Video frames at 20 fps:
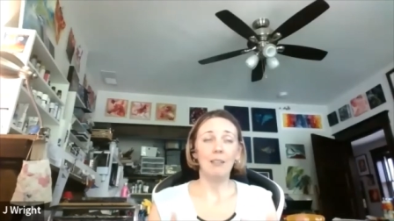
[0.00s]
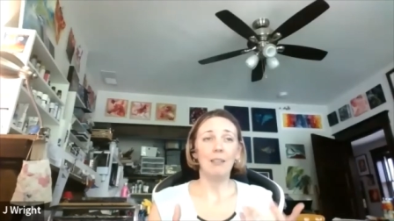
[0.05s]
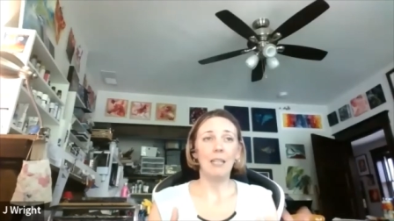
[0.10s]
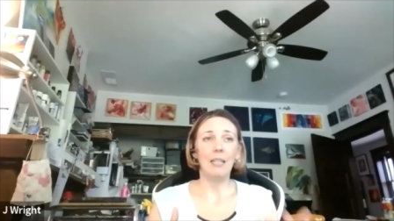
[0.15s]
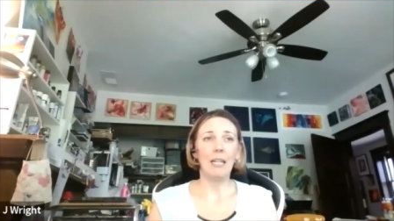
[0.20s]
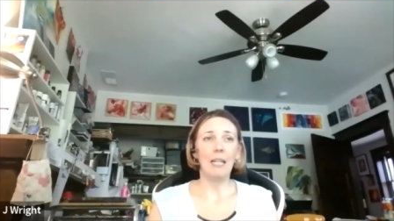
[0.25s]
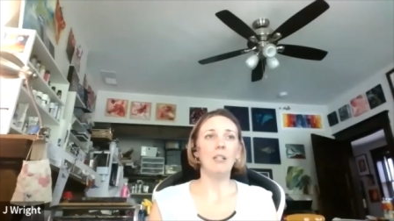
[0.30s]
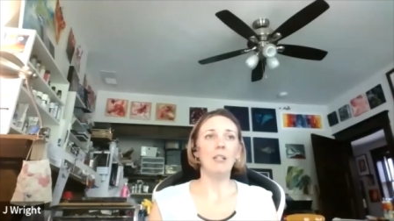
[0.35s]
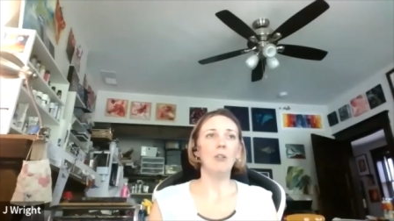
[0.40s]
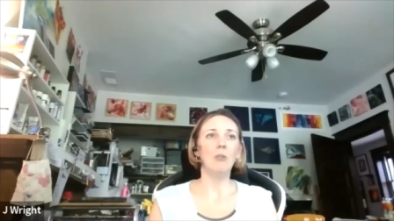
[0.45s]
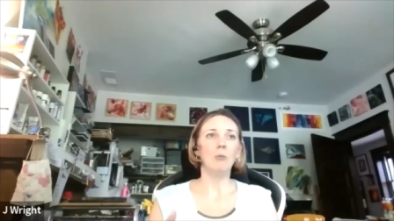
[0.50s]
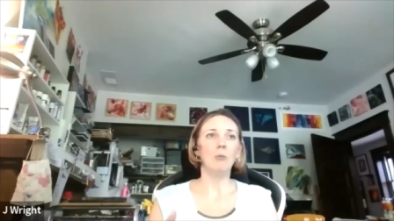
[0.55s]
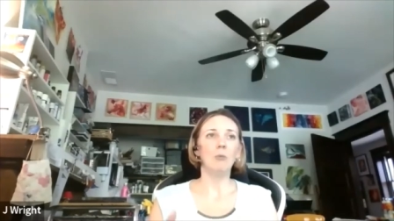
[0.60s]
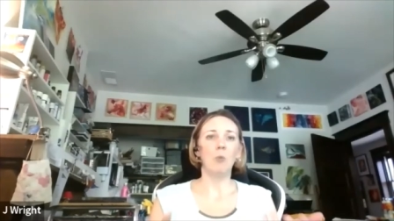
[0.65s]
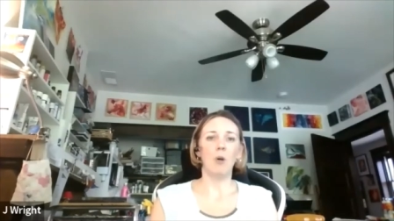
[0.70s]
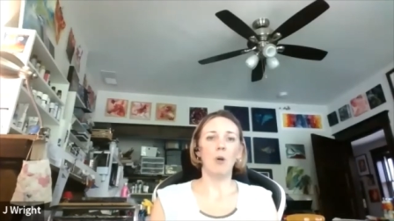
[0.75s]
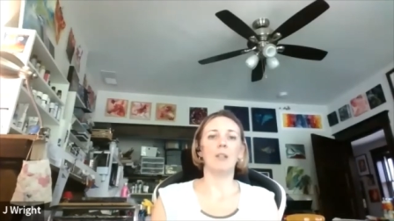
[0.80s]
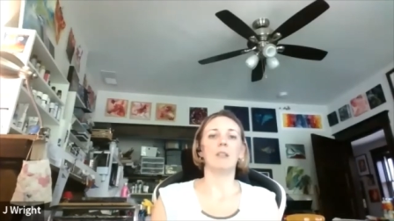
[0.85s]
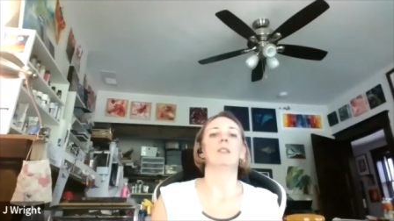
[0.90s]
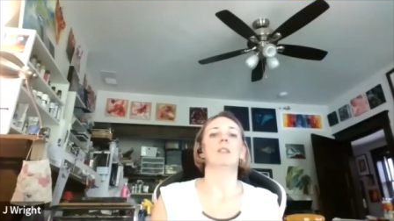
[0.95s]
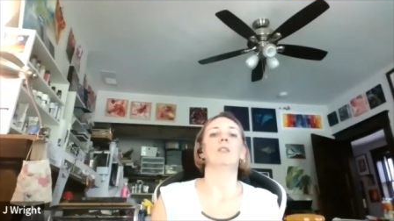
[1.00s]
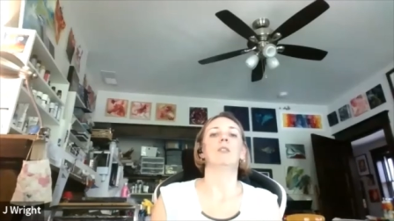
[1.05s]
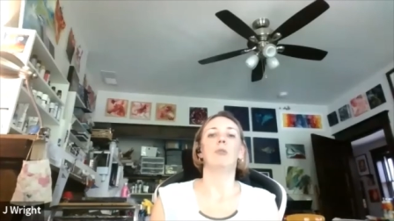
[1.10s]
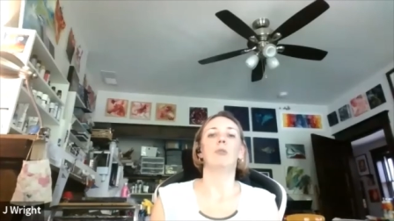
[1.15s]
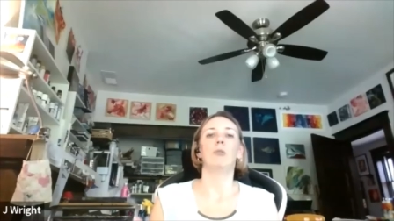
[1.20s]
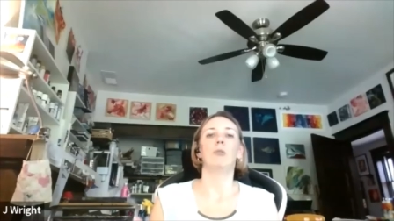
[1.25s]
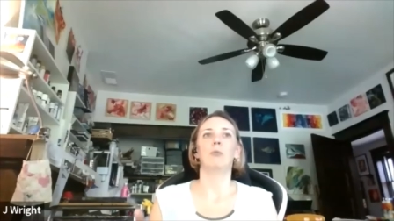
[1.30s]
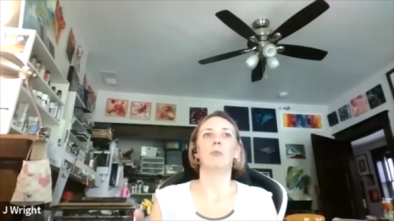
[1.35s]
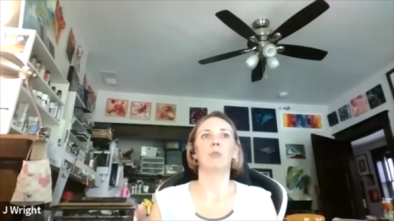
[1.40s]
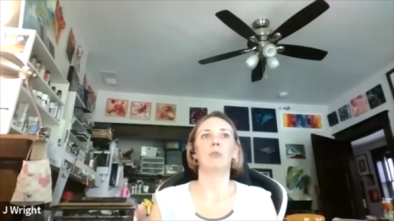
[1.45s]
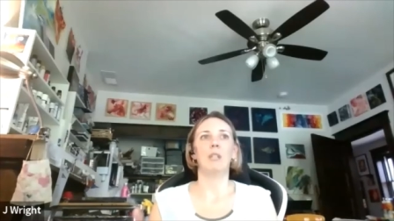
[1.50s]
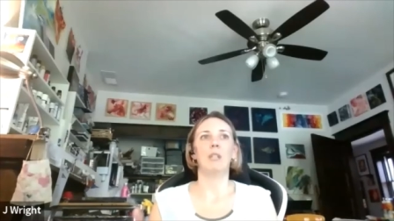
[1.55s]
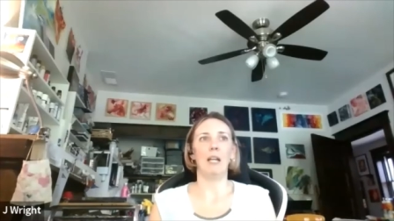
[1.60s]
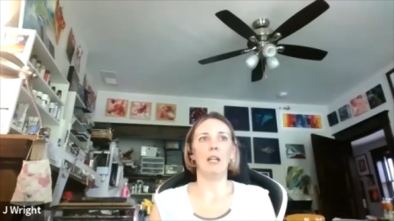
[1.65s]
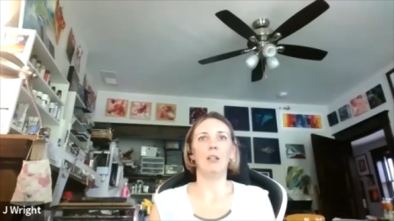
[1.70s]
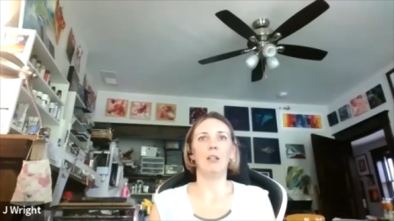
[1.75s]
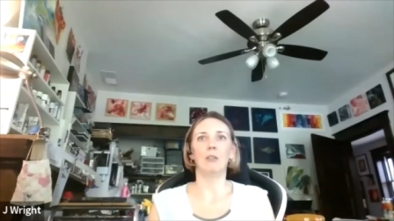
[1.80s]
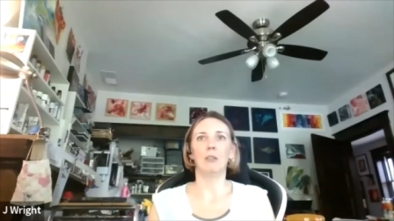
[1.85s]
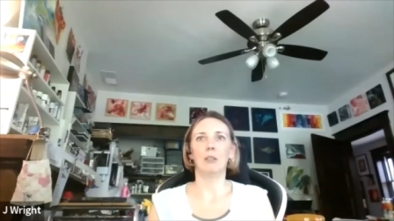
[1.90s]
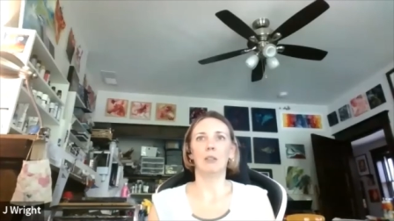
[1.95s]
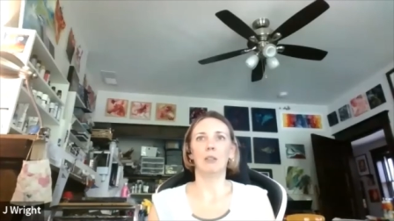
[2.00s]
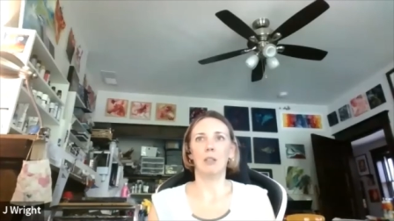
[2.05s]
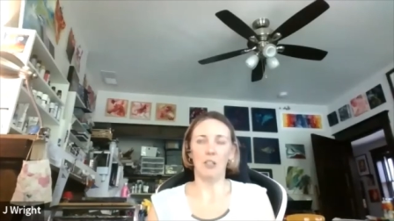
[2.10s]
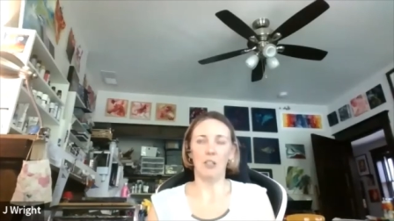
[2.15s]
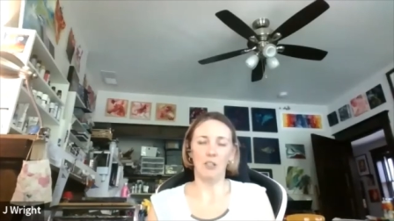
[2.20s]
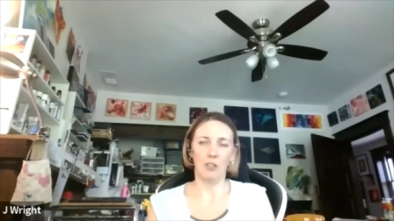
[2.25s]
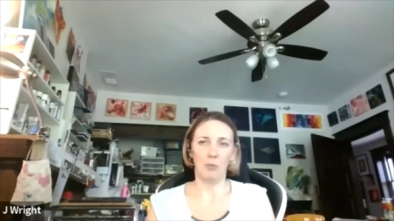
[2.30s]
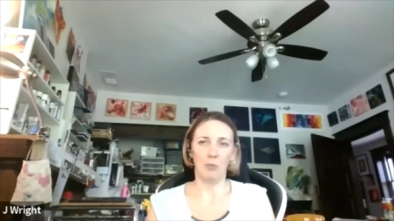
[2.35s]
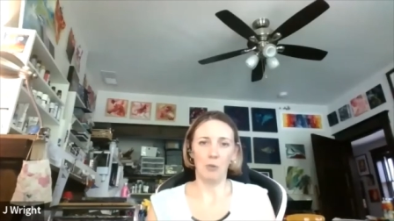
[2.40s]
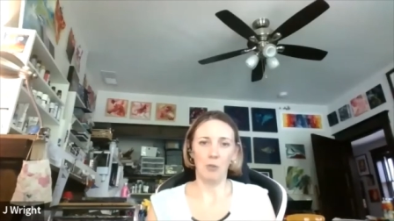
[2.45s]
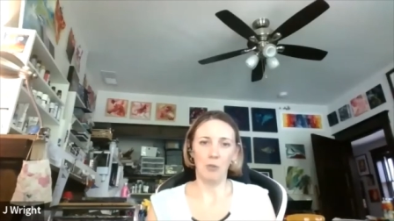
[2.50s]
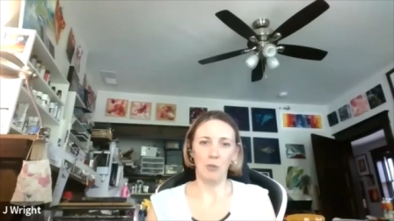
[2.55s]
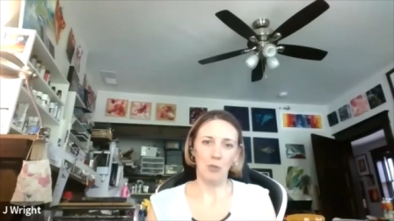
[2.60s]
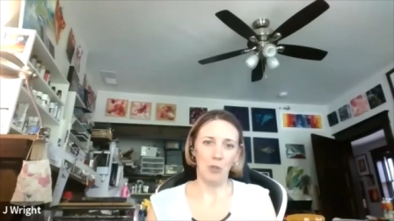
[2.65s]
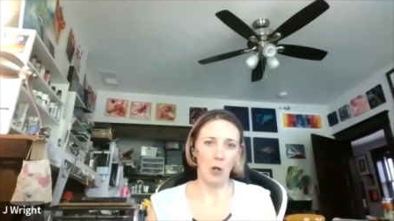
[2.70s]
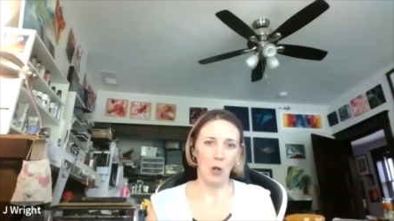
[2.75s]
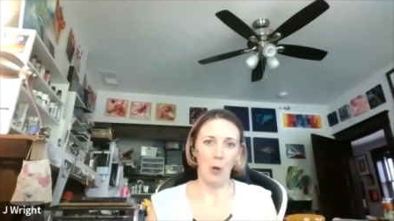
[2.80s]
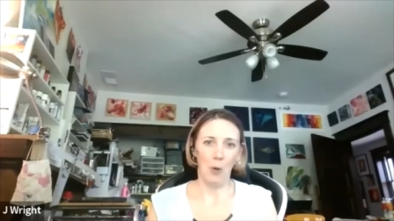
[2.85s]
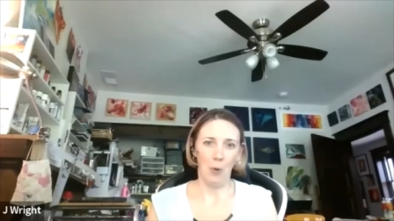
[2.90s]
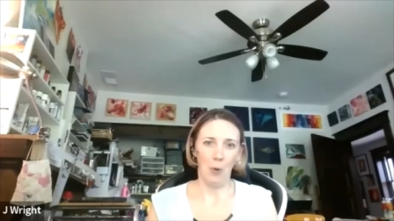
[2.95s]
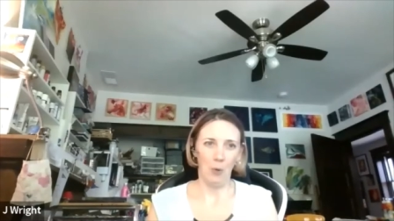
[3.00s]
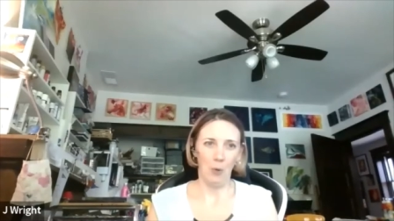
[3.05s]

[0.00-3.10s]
they don't want to tell customers, no,